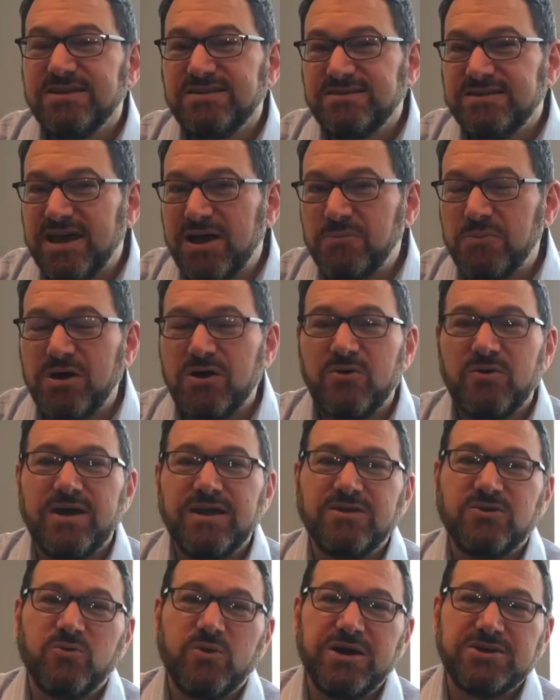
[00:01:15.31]
demo,
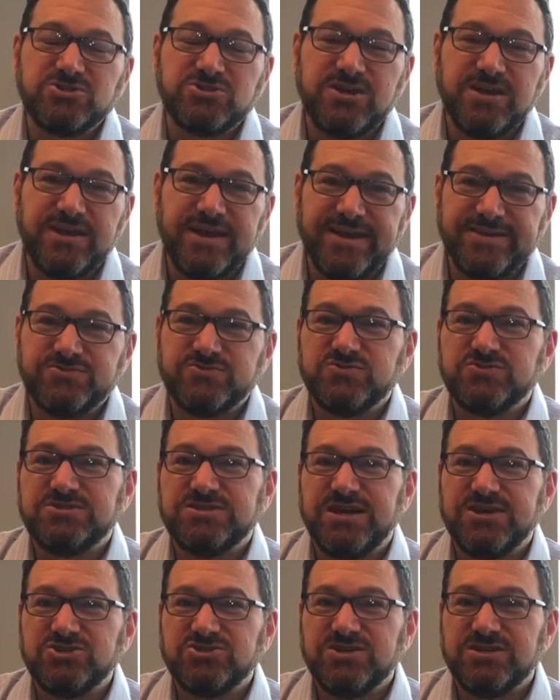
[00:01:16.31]
and question and answer
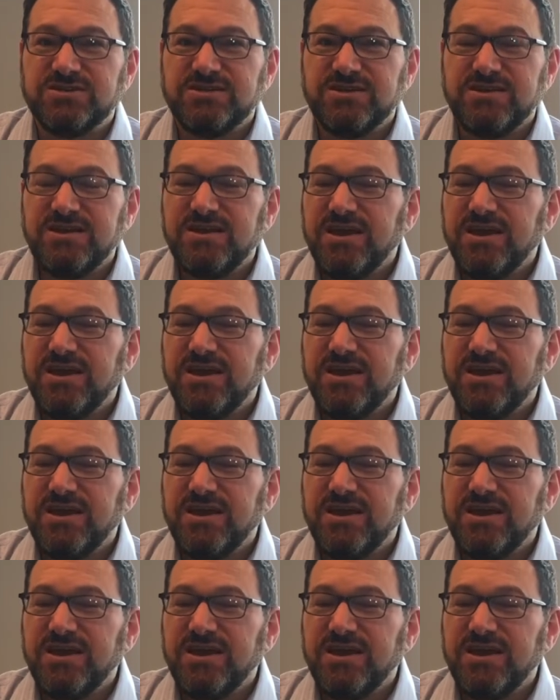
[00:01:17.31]
session.